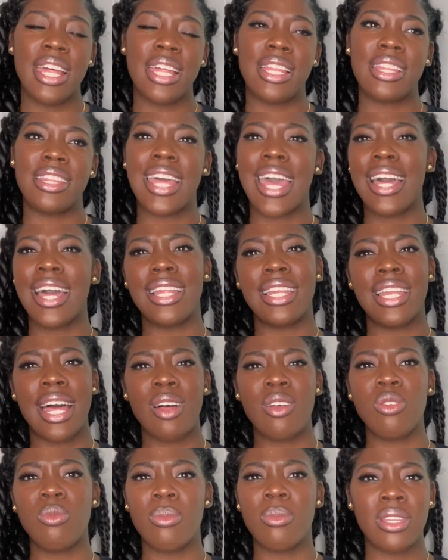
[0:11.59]
that
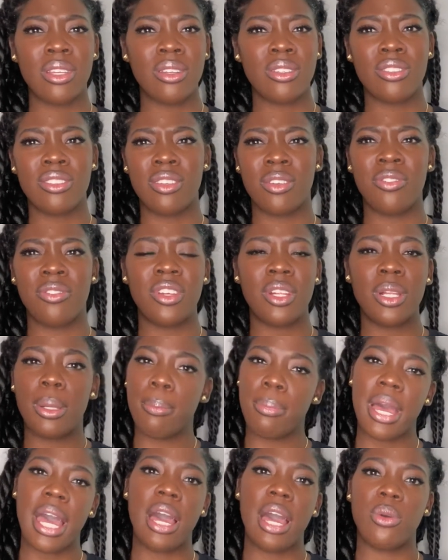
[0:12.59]
allows mothers to feel
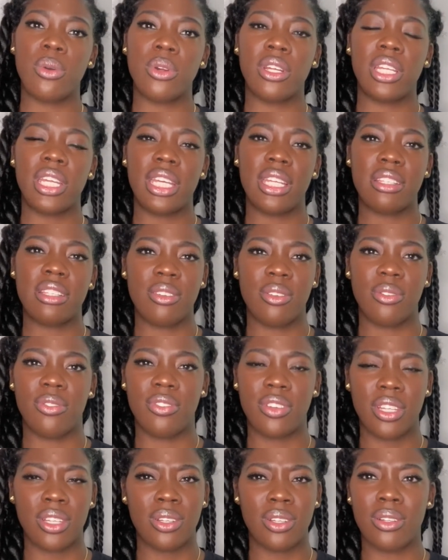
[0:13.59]
empowered and to
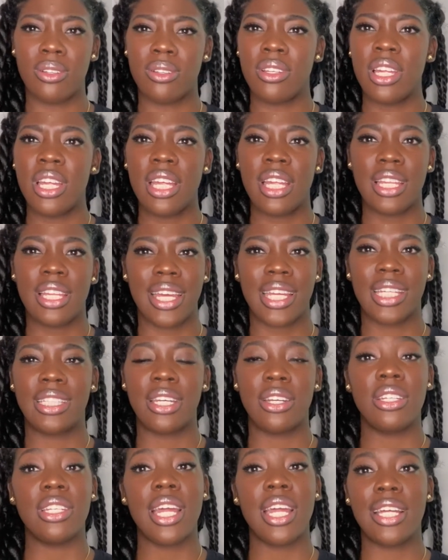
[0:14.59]
feel like
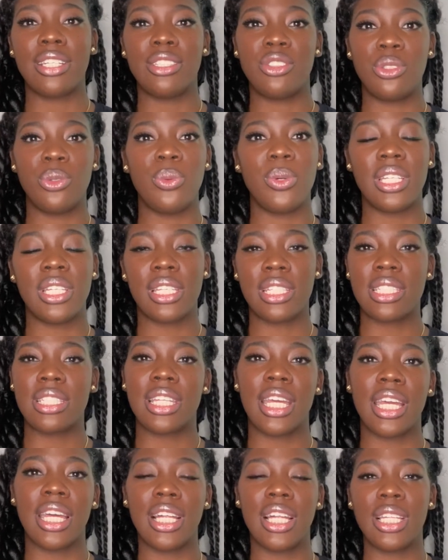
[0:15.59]
they're not doing this
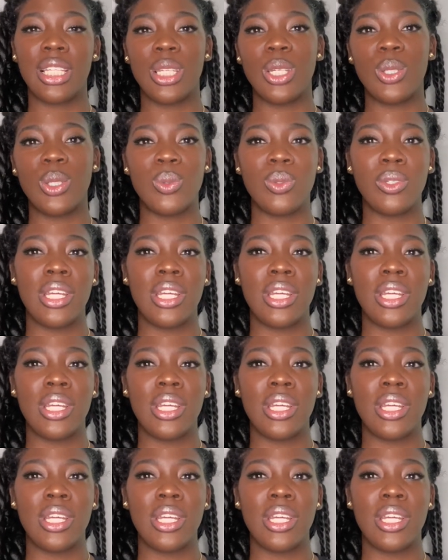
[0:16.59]
thing alone.